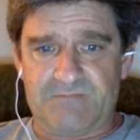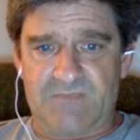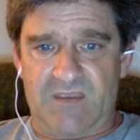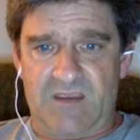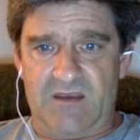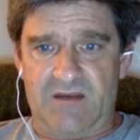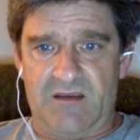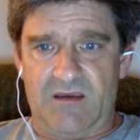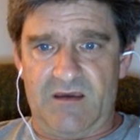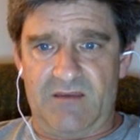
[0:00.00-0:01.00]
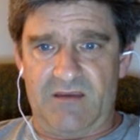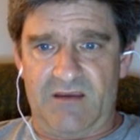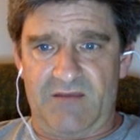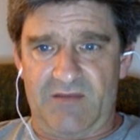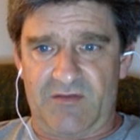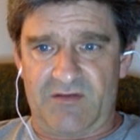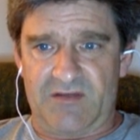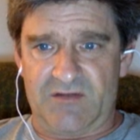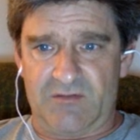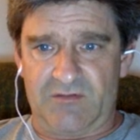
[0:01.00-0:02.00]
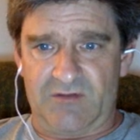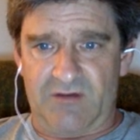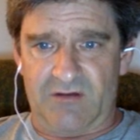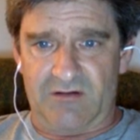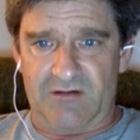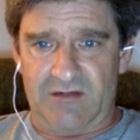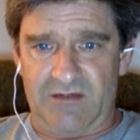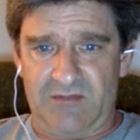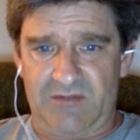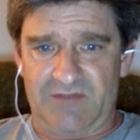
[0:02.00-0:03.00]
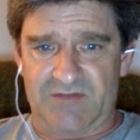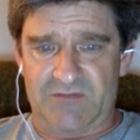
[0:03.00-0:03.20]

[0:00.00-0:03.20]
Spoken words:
And they have a 13-year-old daughter, I believe, as